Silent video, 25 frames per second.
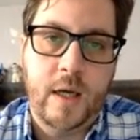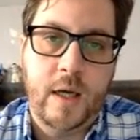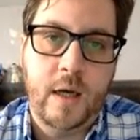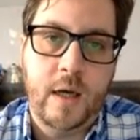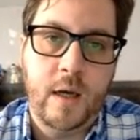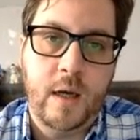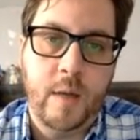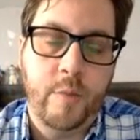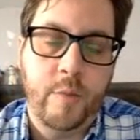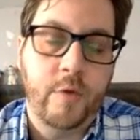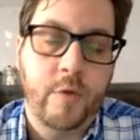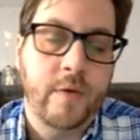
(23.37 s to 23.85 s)

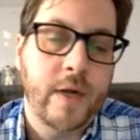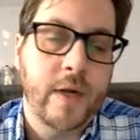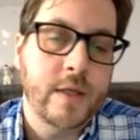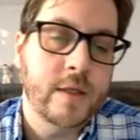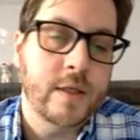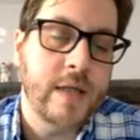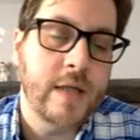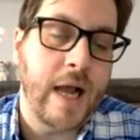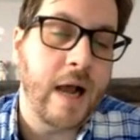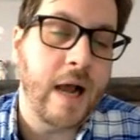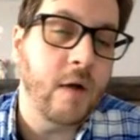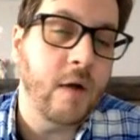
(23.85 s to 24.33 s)
and provides
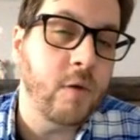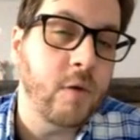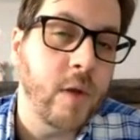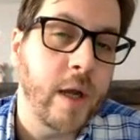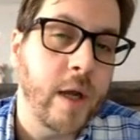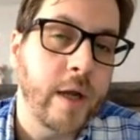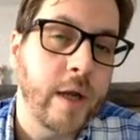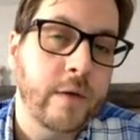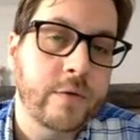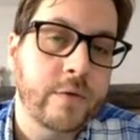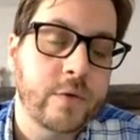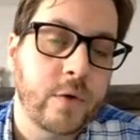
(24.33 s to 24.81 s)
an
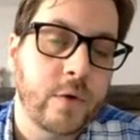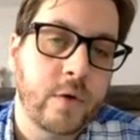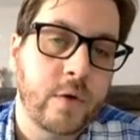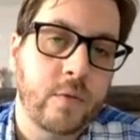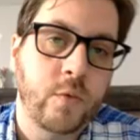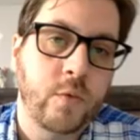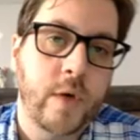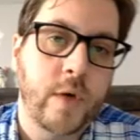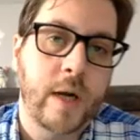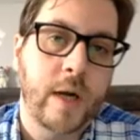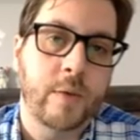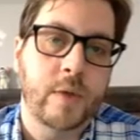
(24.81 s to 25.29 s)
outline of sort
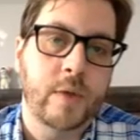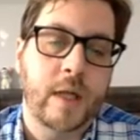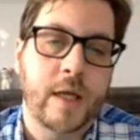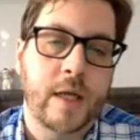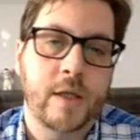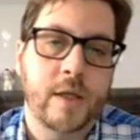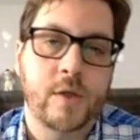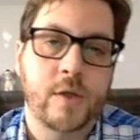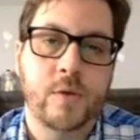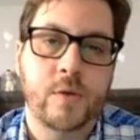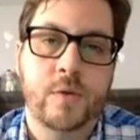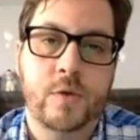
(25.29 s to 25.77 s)
of what I would
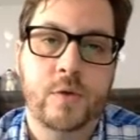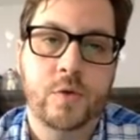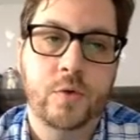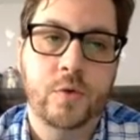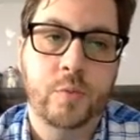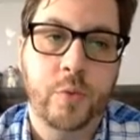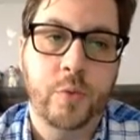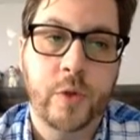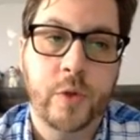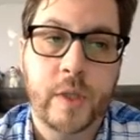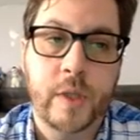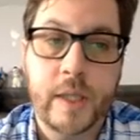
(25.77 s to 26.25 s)
like you to
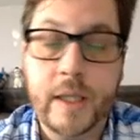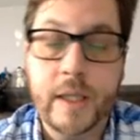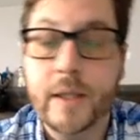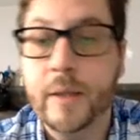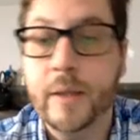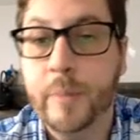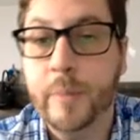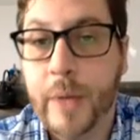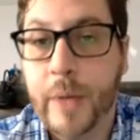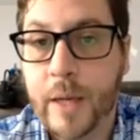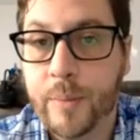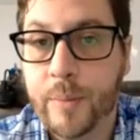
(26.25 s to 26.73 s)
put in
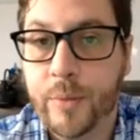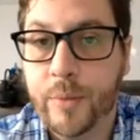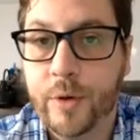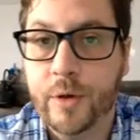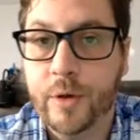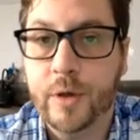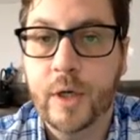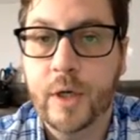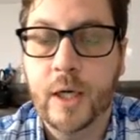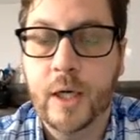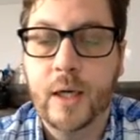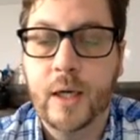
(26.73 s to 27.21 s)
the
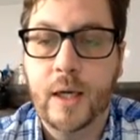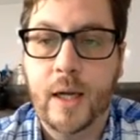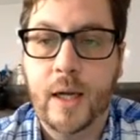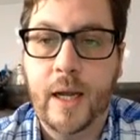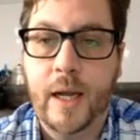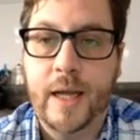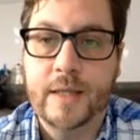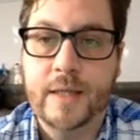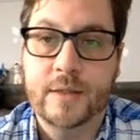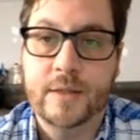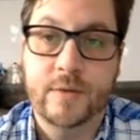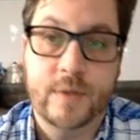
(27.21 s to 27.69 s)
paper
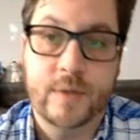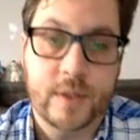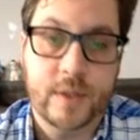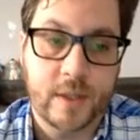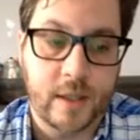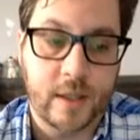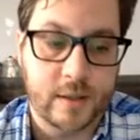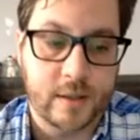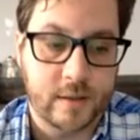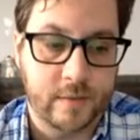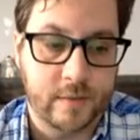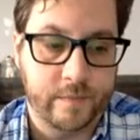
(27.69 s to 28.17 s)
as you
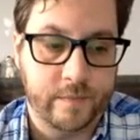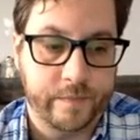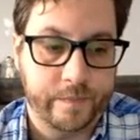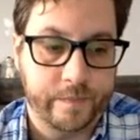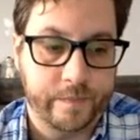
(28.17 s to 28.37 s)
discuss it.